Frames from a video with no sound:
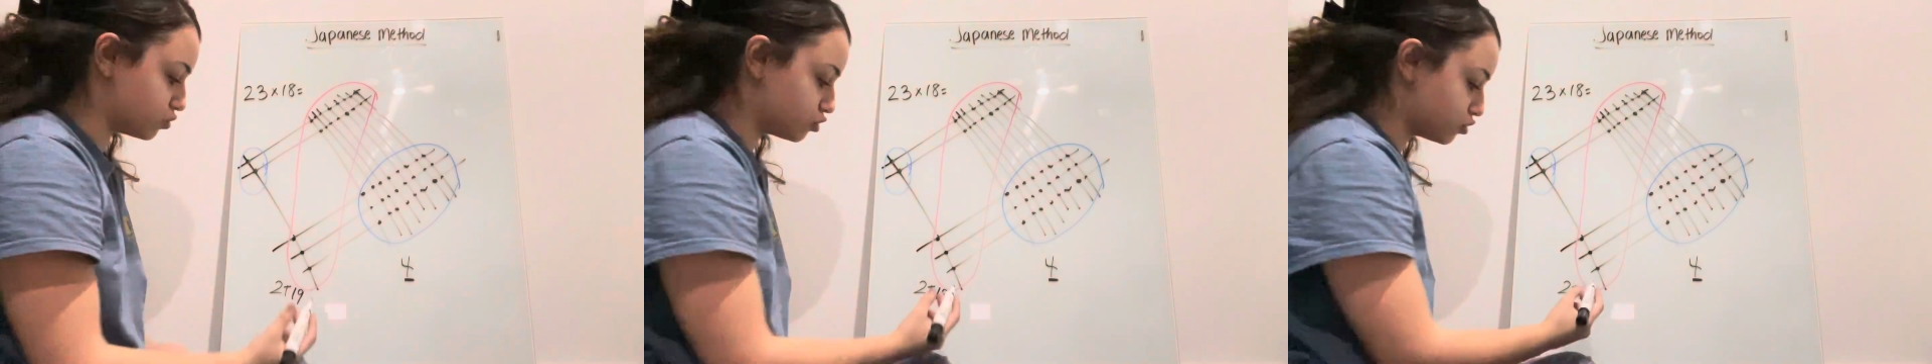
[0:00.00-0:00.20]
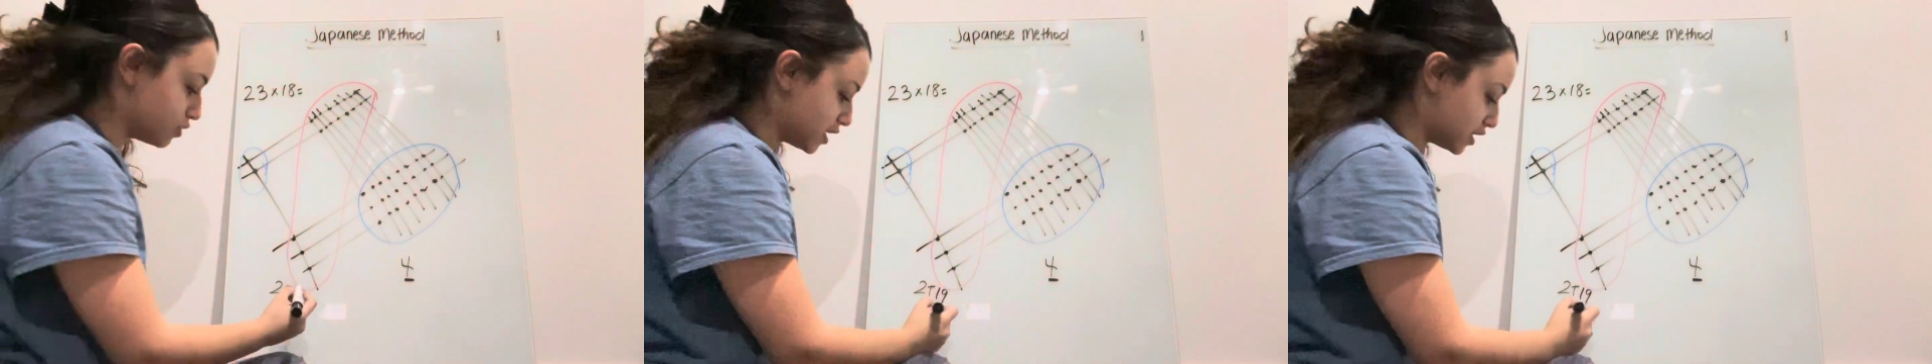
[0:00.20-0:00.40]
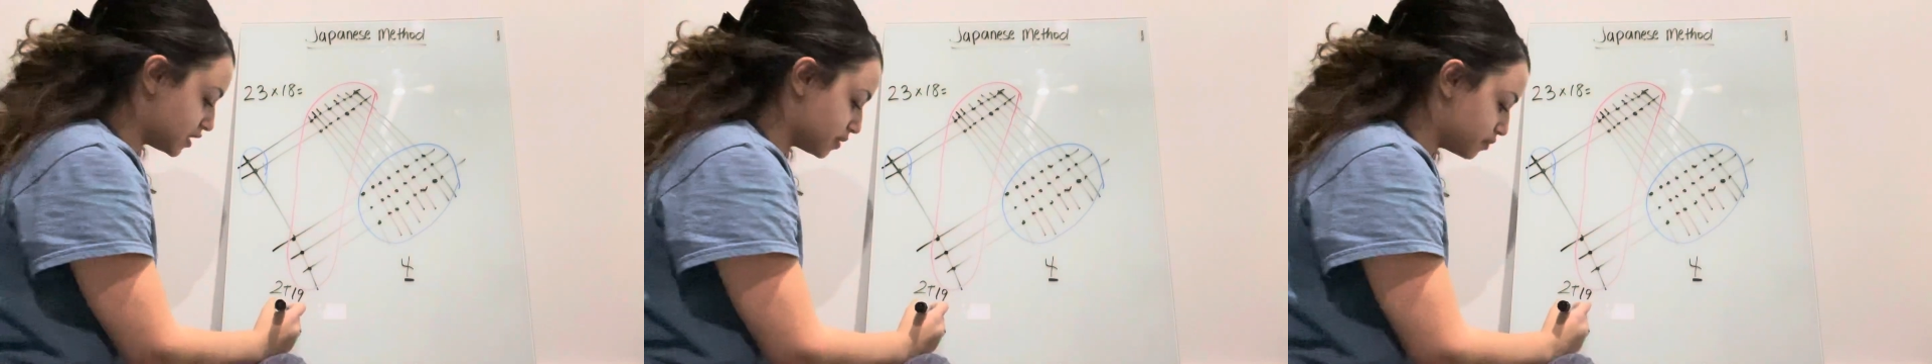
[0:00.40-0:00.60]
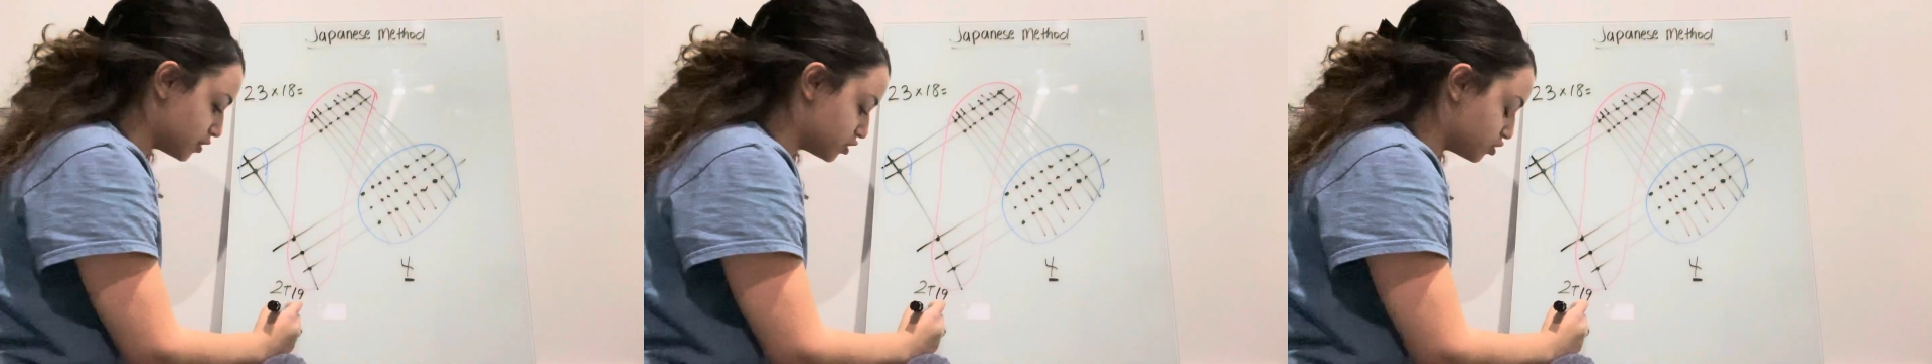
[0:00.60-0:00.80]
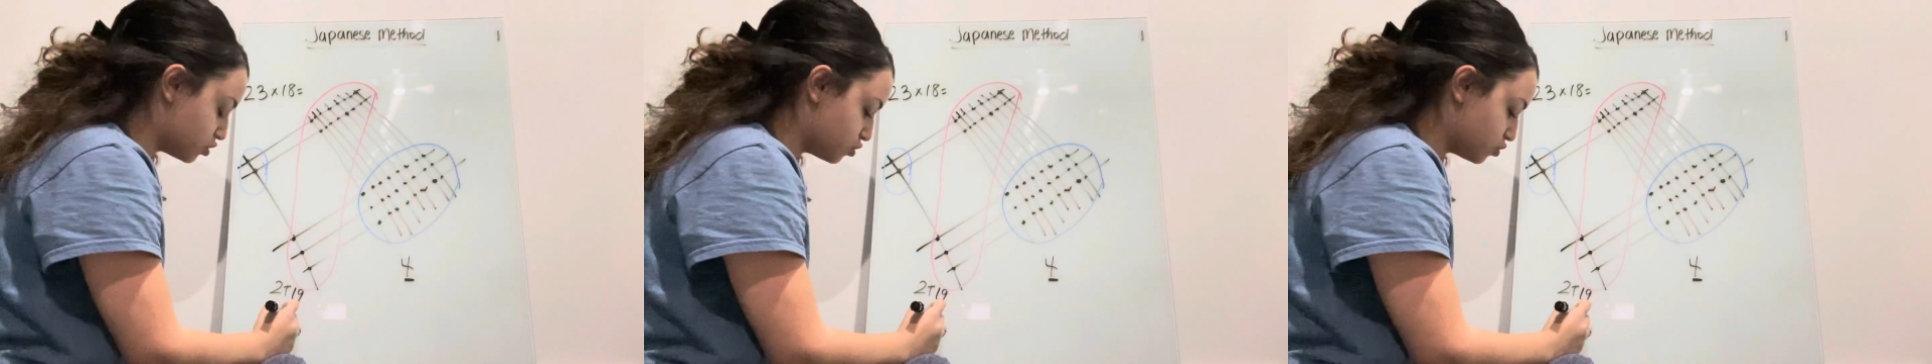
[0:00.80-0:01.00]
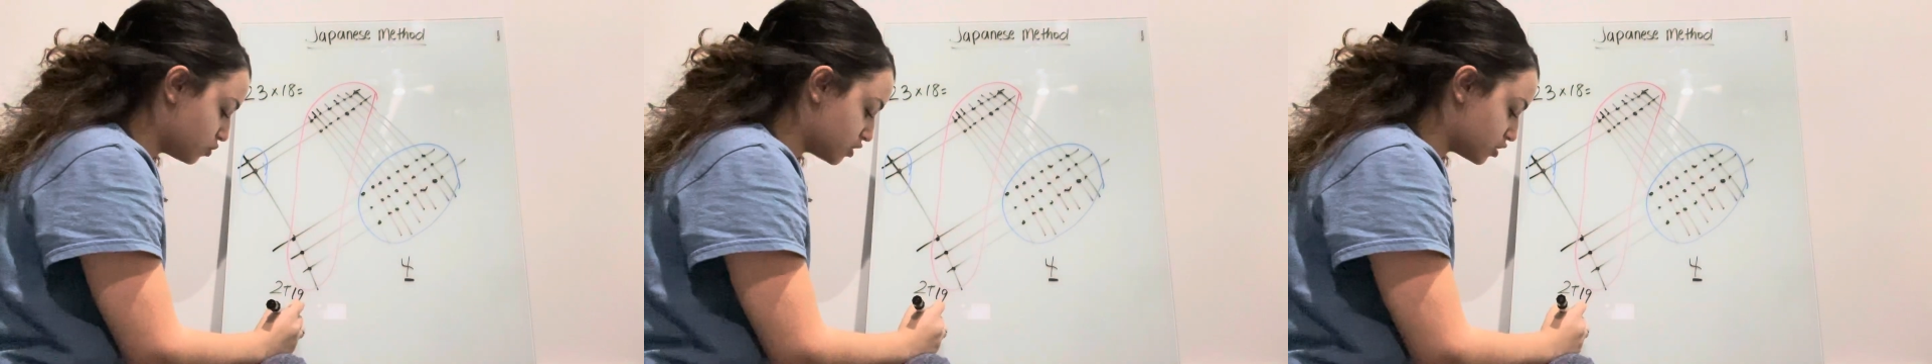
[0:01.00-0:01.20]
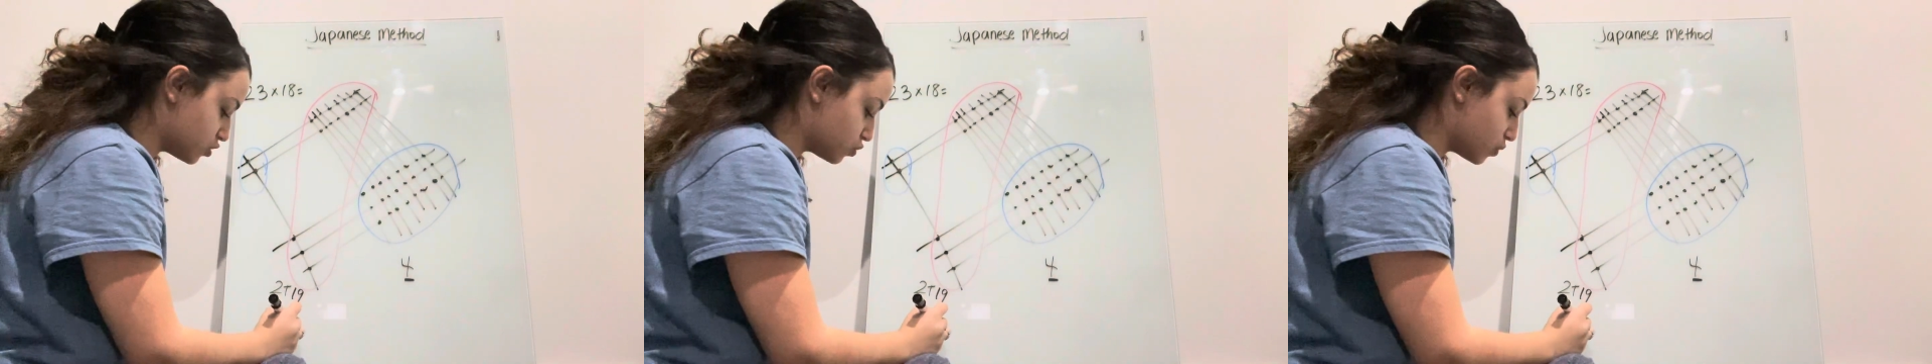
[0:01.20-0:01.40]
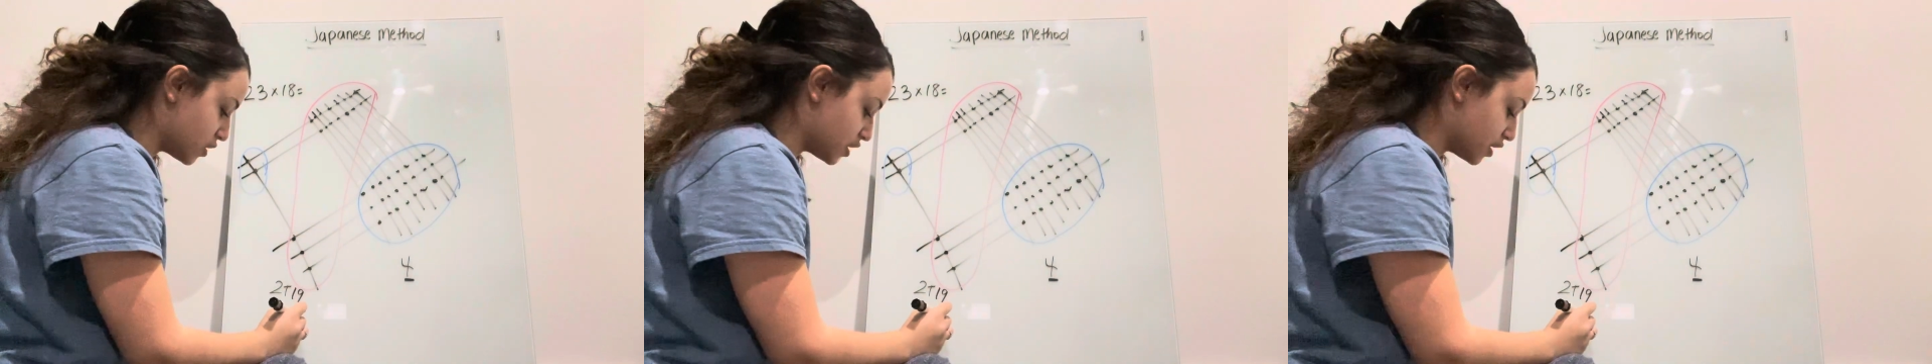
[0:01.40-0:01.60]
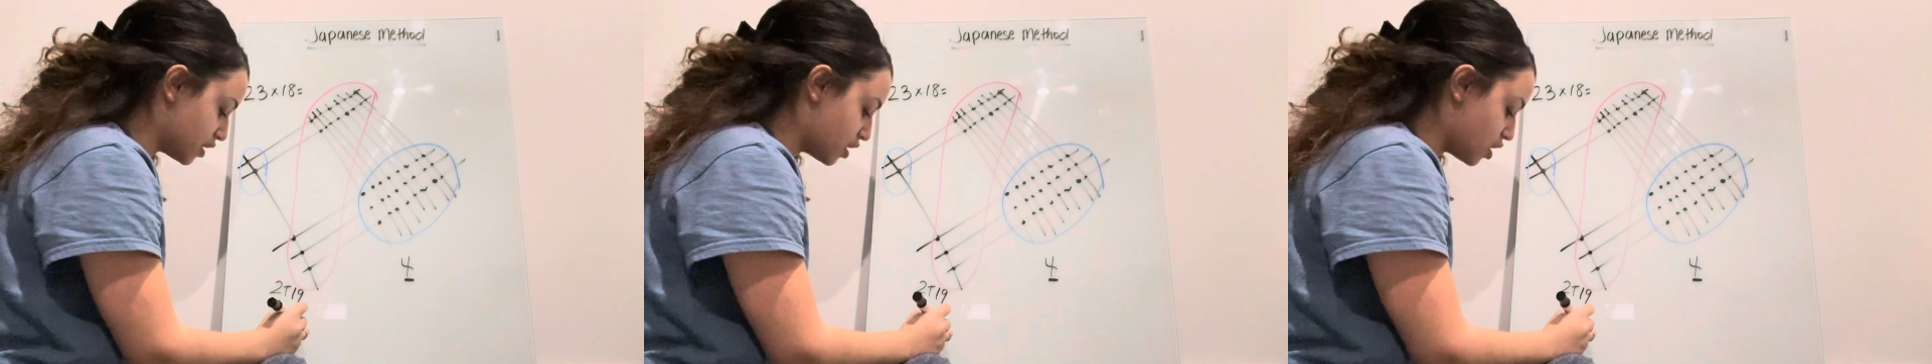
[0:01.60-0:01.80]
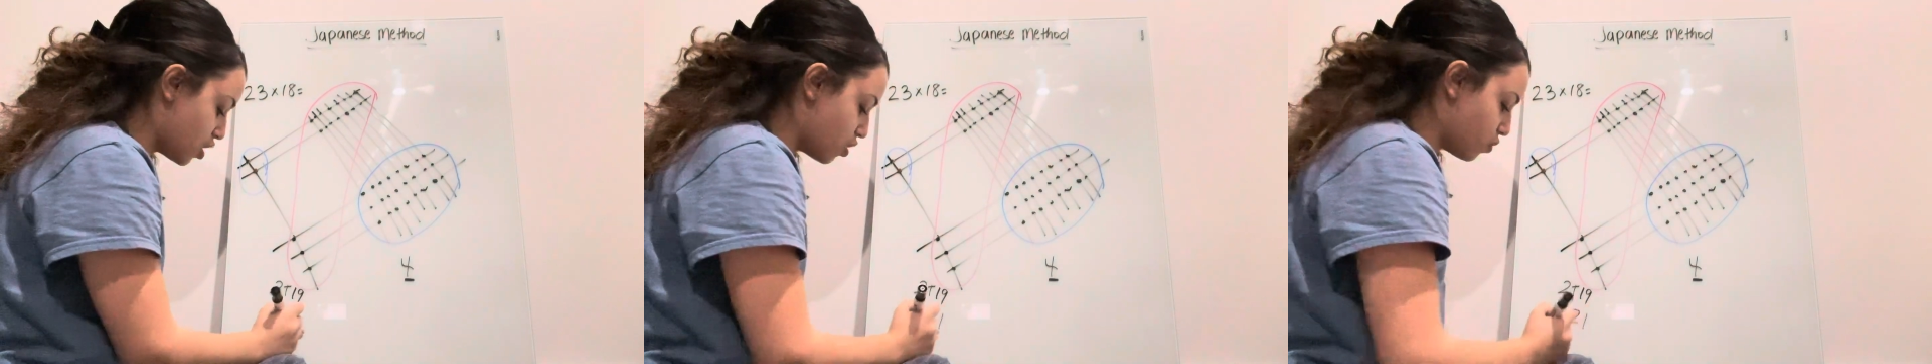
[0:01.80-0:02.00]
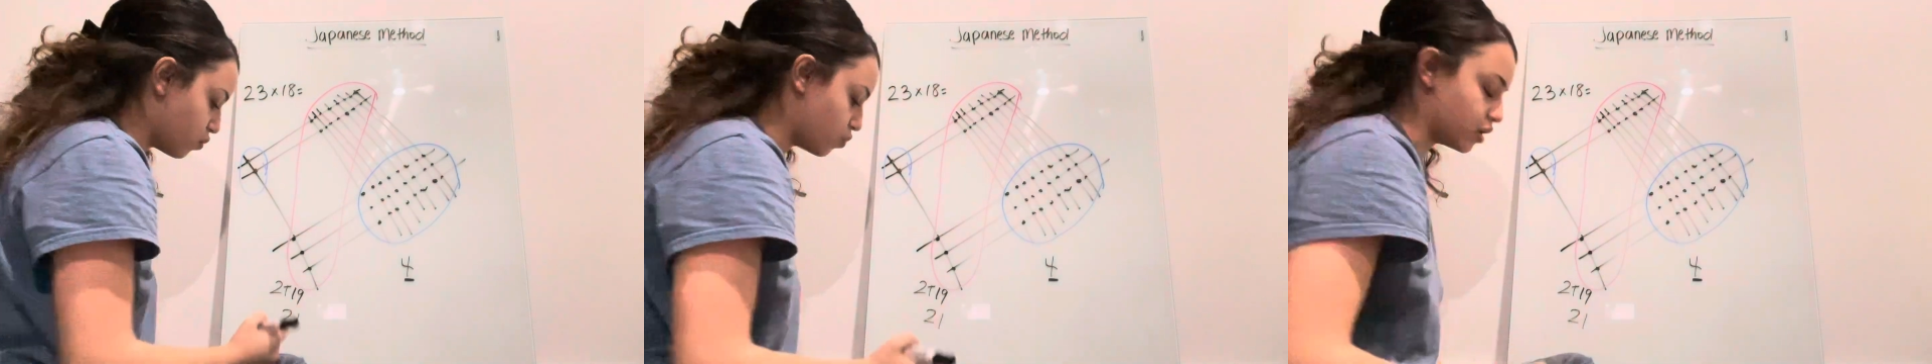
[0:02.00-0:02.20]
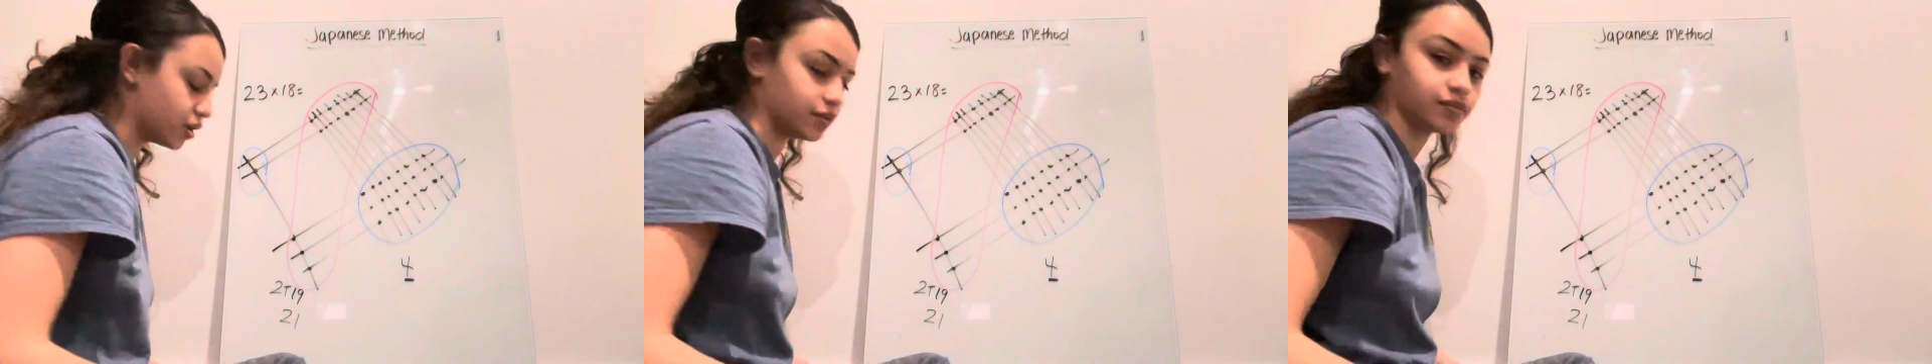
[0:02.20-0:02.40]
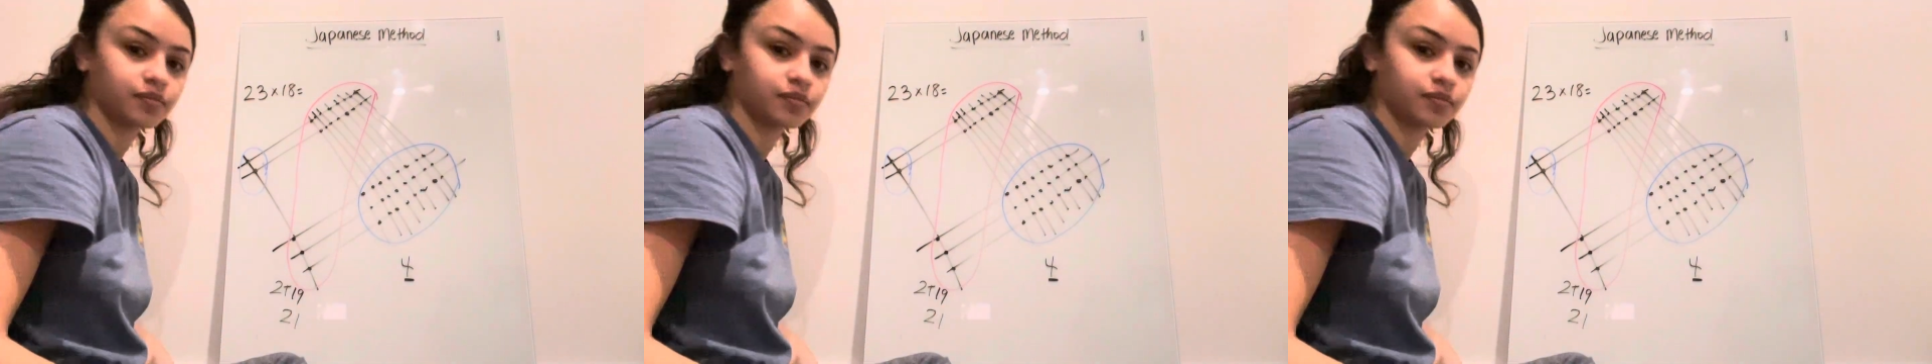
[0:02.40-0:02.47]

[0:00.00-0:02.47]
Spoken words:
So 19 plus 2 is 21.